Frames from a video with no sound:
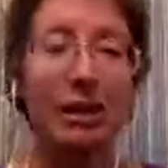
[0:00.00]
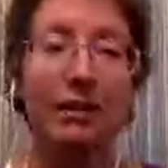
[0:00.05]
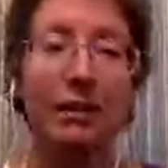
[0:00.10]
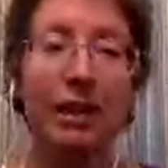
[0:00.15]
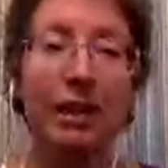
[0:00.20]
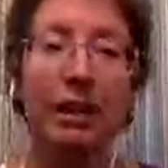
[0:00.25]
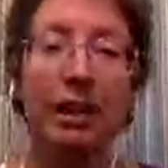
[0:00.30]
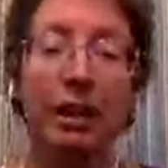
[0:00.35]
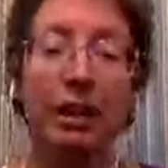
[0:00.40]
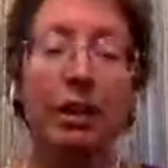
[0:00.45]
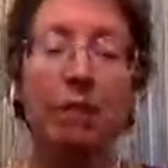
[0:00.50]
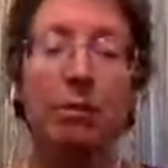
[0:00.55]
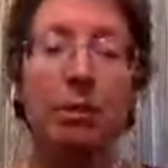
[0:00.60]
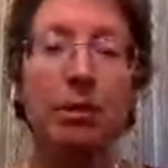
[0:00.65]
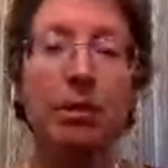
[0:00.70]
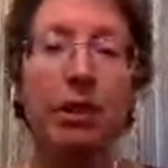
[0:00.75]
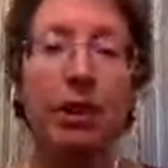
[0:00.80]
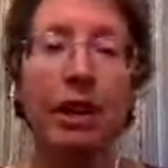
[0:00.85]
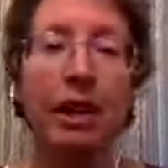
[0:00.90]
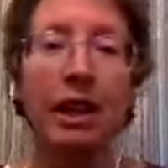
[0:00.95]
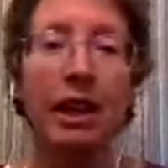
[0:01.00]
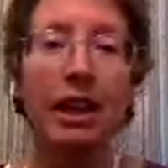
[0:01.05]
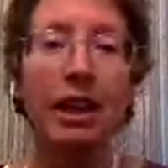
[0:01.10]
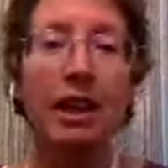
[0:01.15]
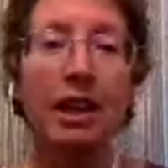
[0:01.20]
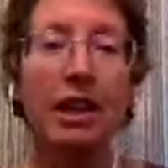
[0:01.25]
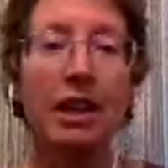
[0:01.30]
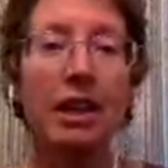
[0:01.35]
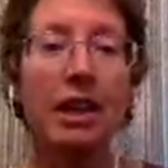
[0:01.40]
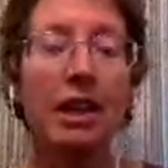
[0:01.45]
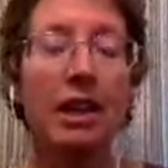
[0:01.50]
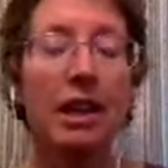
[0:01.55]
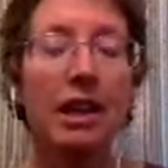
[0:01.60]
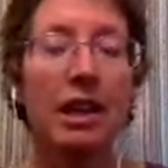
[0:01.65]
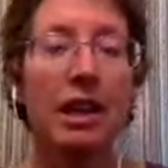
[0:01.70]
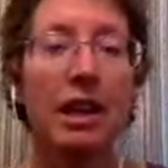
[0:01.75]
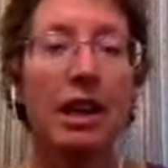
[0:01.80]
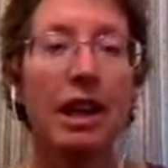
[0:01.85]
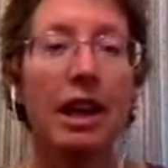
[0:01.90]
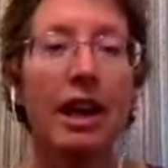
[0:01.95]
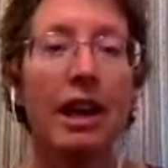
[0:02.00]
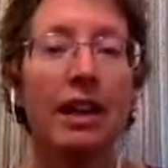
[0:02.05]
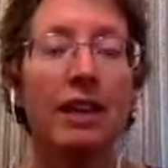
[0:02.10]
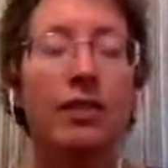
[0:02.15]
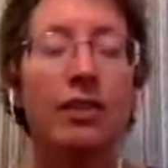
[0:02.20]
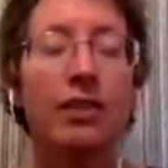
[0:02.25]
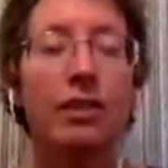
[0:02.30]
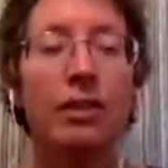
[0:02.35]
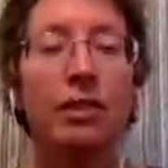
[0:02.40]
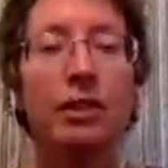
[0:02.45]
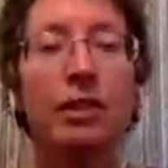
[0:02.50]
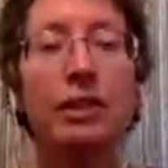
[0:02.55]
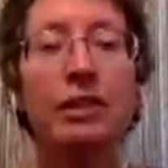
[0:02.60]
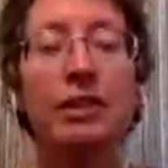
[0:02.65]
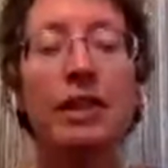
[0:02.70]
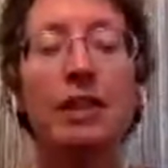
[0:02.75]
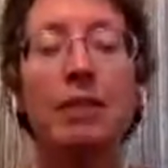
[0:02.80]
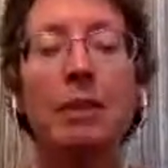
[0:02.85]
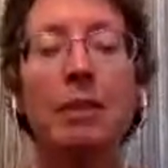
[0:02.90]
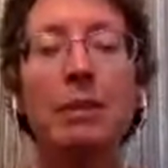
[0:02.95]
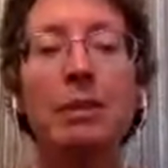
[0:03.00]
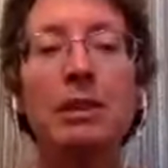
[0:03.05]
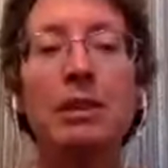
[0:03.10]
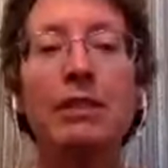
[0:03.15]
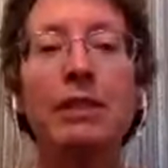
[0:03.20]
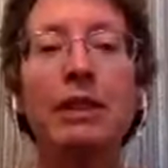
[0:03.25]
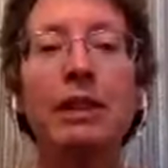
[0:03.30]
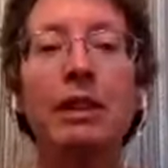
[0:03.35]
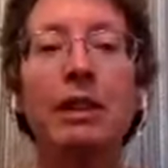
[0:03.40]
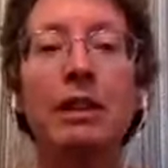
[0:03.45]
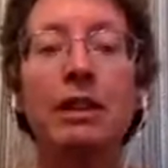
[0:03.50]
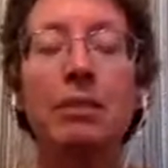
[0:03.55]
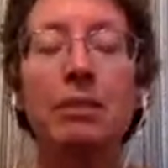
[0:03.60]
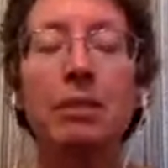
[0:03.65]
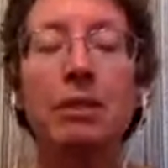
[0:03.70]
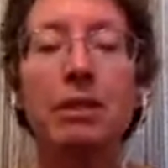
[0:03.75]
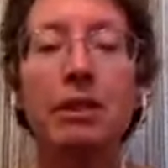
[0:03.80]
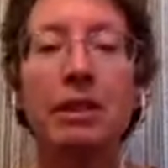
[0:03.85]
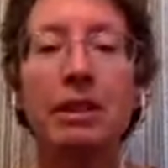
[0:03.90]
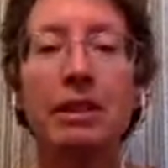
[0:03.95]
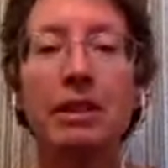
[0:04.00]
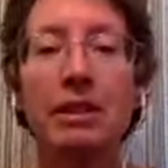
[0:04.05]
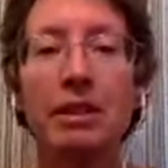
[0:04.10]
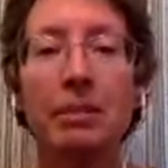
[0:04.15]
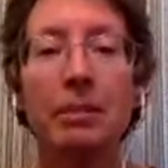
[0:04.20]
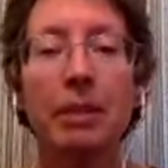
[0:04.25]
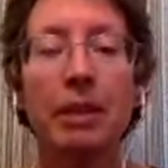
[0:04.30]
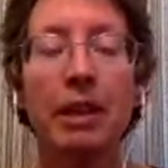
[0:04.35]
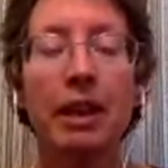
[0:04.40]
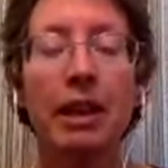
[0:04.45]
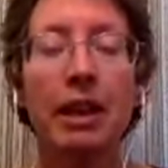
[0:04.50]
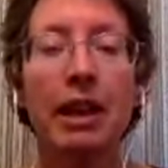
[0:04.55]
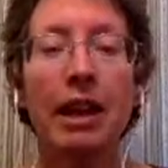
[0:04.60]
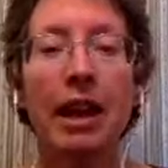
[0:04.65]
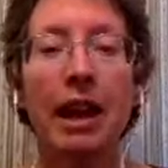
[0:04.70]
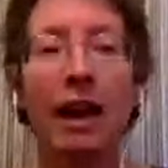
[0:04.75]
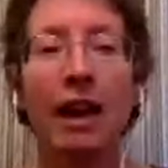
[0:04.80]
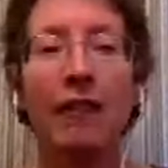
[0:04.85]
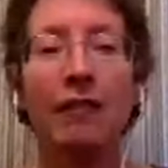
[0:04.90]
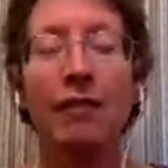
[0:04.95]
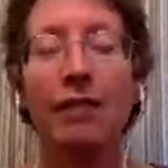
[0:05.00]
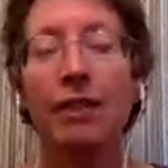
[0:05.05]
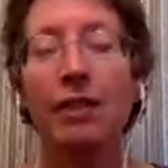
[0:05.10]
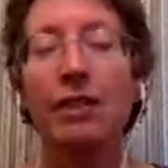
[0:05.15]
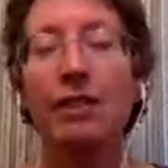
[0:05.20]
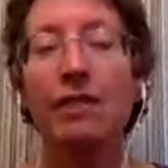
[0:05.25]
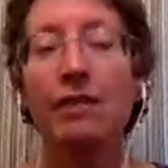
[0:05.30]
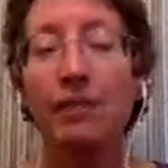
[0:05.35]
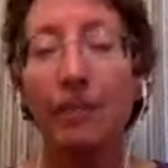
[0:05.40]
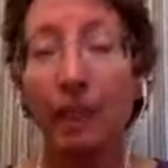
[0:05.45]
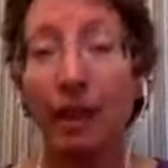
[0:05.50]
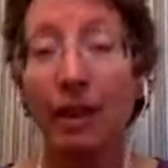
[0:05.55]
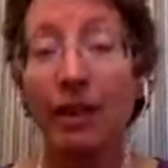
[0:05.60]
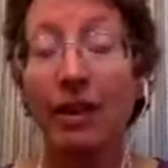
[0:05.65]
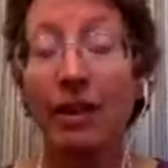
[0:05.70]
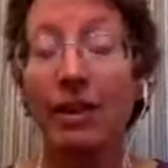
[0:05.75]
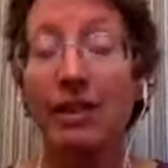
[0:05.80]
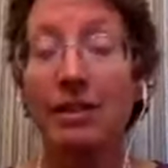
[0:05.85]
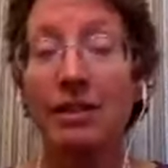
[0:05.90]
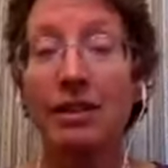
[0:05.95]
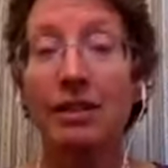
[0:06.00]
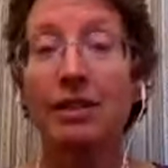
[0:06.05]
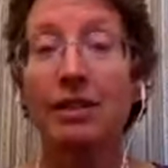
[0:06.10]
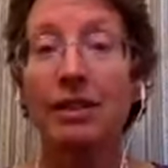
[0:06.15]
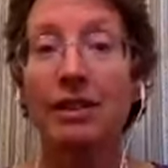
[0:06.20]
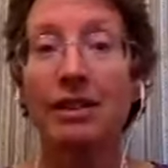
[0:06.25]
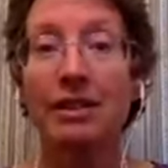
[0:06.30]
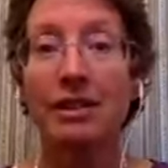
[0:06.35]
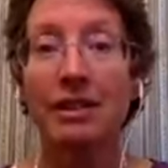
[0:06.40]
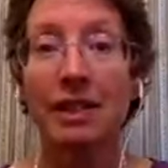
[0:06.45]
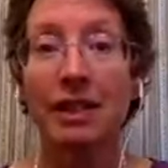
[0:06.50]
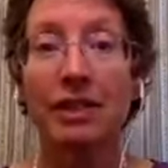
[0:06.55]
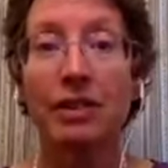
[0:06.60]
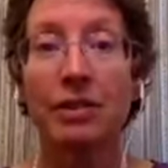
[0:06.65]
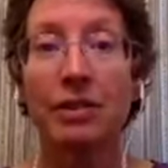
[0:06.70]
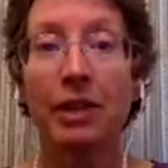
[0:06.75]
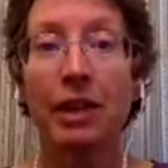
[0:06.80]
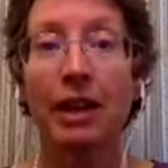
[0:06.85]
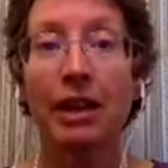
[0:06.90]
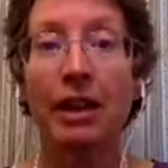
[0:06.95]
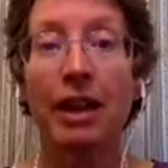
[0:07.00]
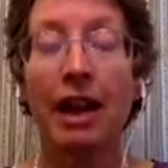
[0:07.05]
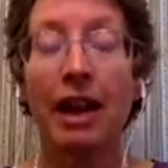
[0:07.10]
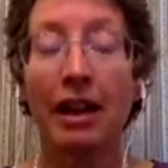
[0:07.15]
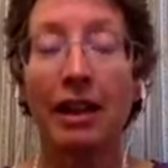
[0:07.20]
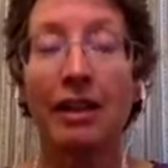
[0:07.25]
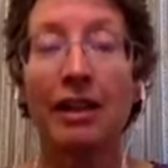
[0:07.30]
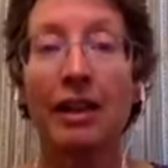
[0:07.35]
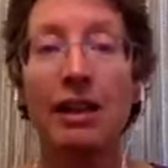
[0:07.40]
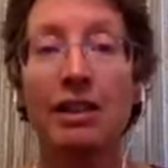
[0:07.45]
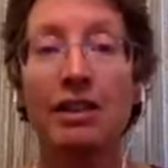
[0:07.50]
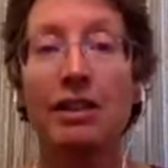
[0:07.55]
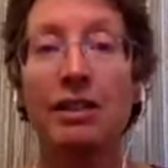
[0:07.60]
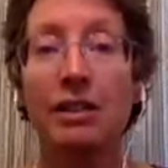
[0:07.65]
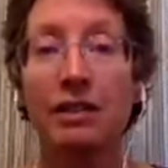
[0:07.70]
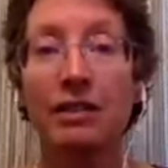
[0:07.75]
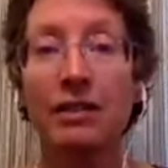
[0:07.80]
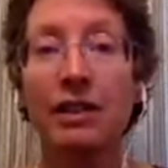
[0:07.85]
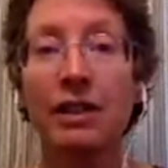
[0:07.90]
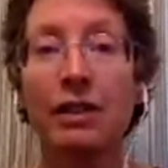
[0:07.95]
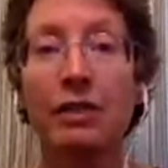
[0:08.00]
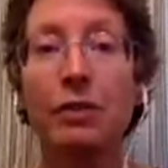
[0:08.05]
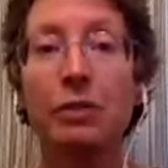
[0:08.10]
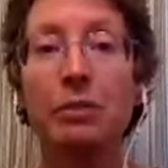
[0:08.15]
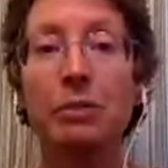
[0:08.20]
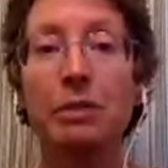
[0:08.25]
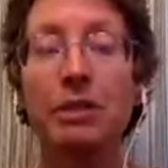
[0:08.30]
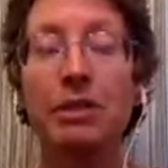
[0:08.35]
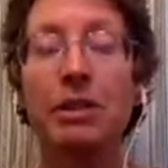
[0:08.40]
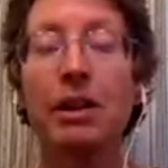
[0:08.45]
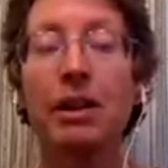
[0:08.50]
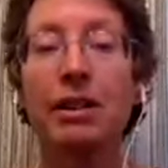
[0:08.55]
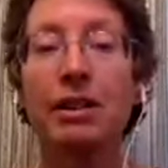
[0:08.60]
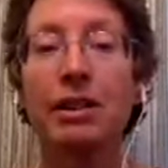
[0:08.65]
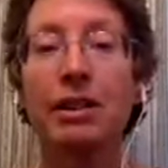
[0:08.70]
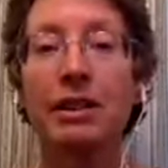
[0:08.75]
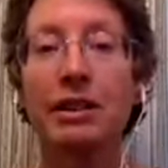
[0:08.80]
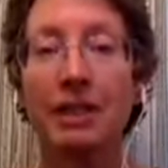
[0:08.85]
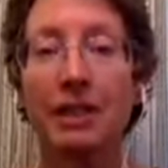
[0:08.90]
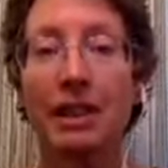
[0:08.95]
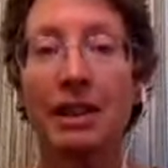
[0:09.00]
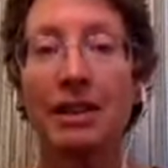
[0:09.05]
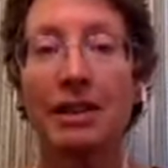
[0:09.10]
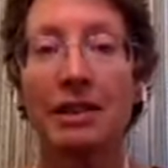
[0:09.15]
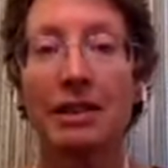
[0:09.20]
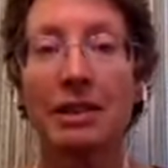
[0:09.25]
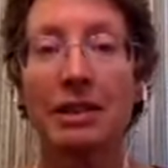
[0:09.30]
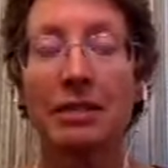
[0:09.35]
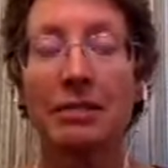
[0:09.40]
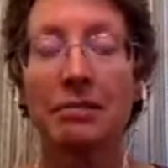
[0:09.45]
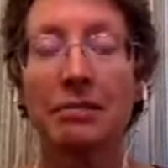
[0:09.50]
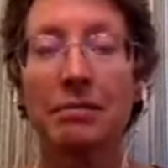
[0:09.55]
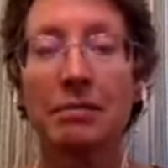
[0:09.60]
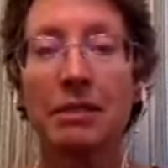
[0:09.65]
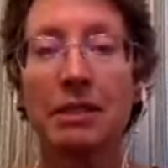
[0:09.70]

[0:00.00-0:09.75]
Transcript: living in a community and during the time I was living in the community, somebody had very, very serious sexual allegations of sexual misconduct against him.